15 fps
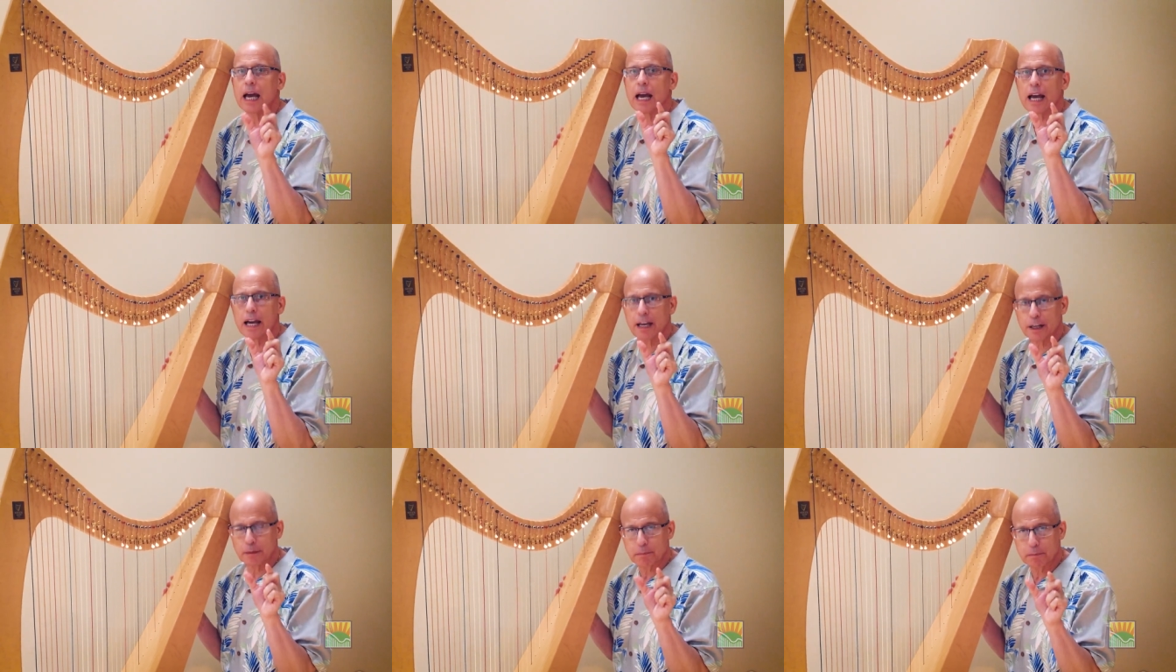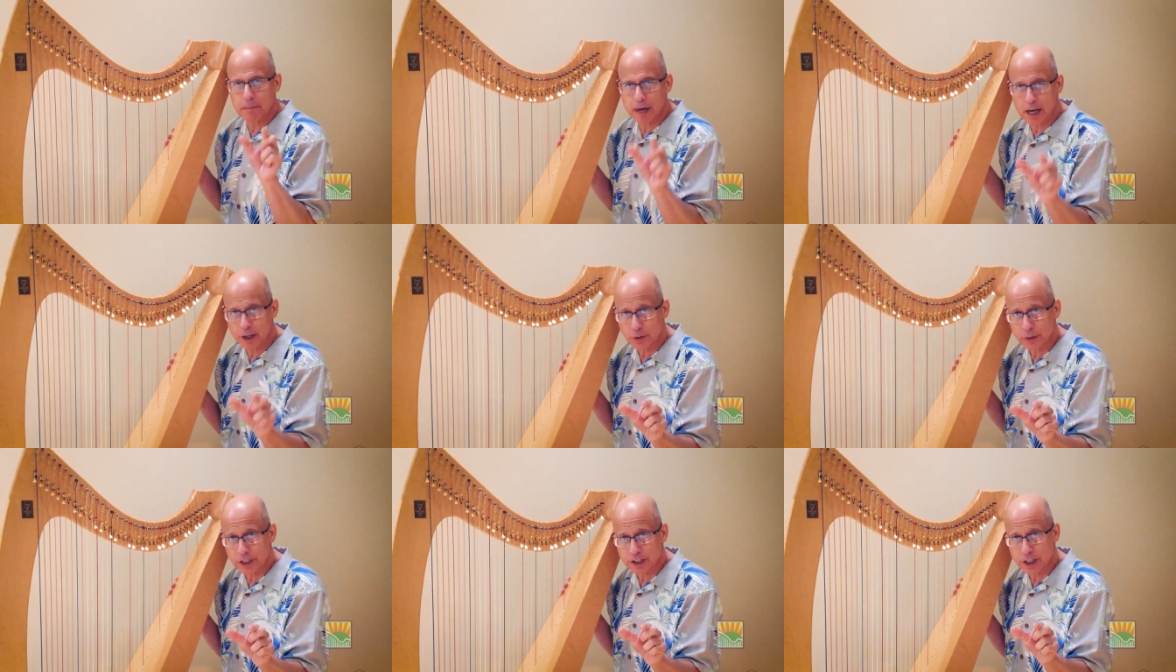at a
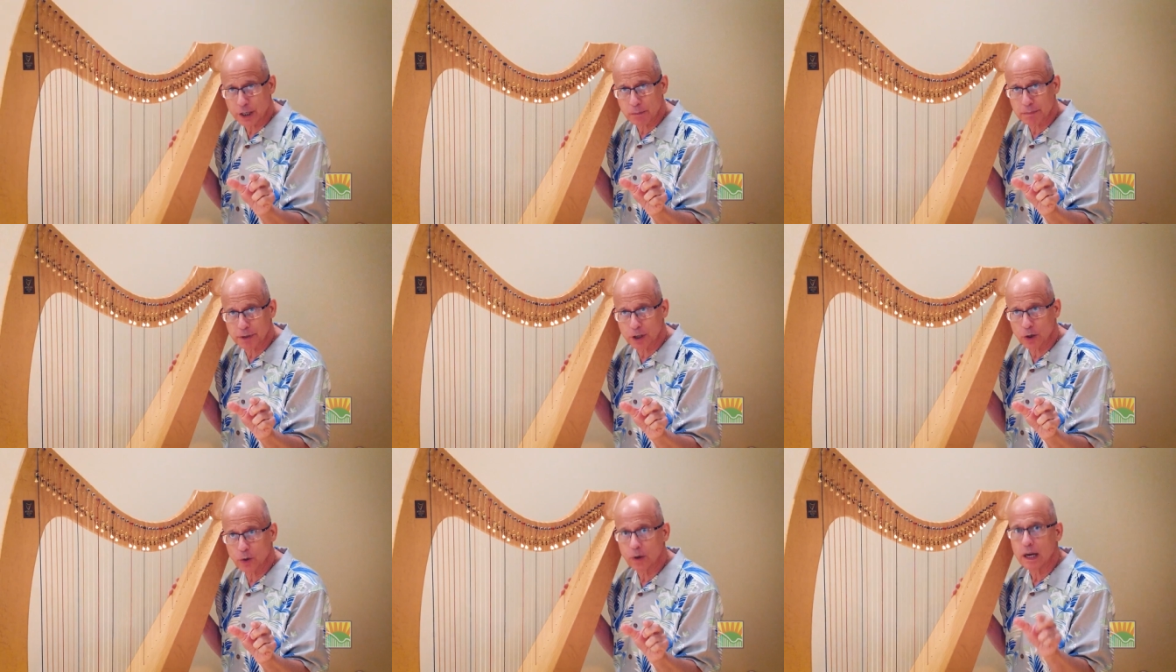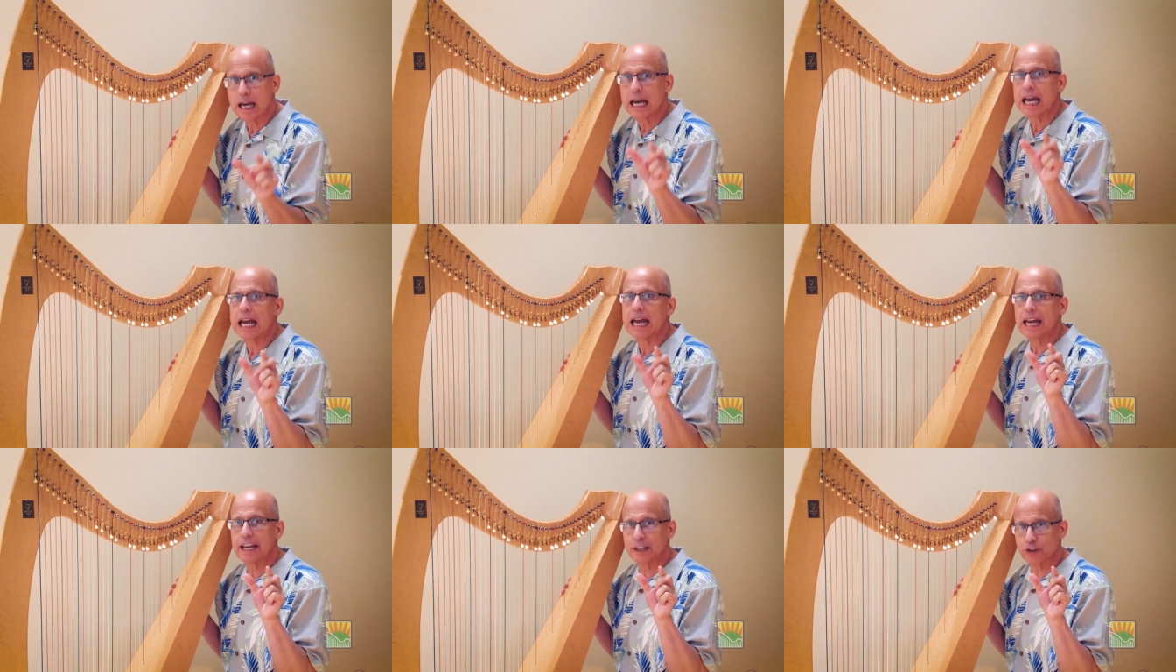moderate tempo,
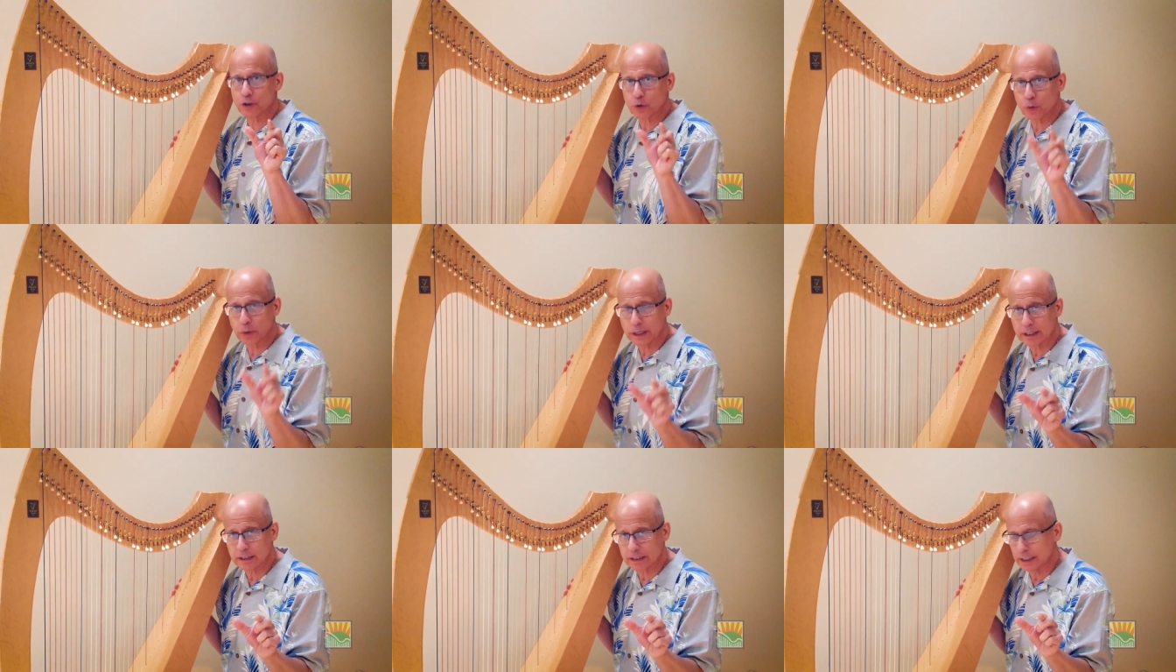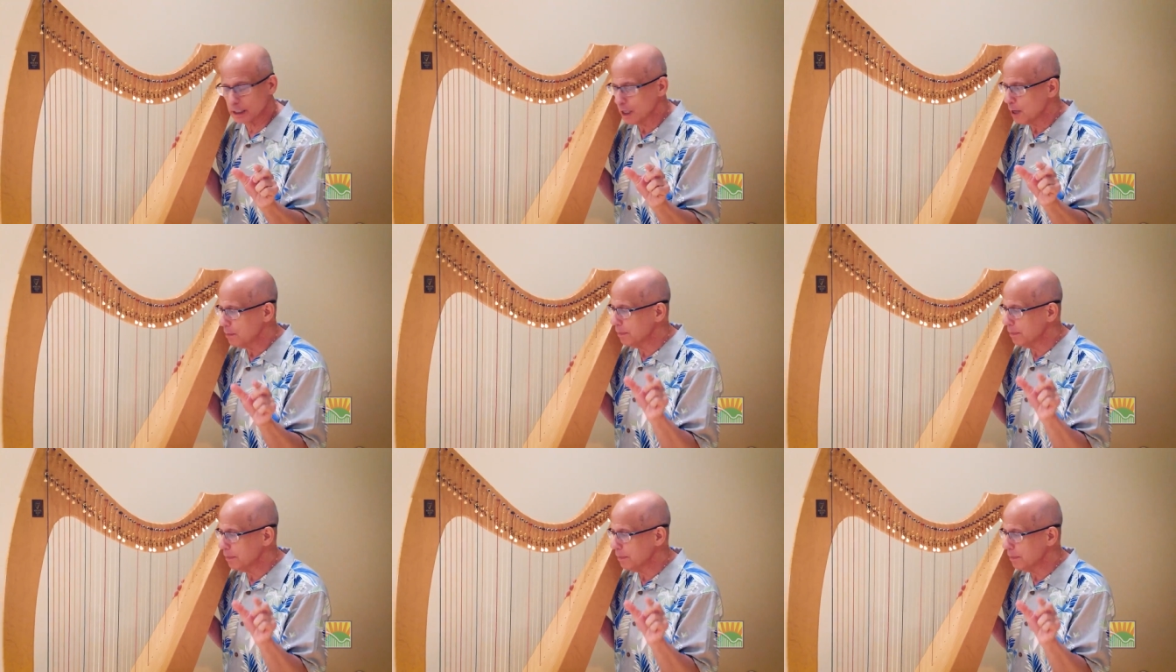and quickly,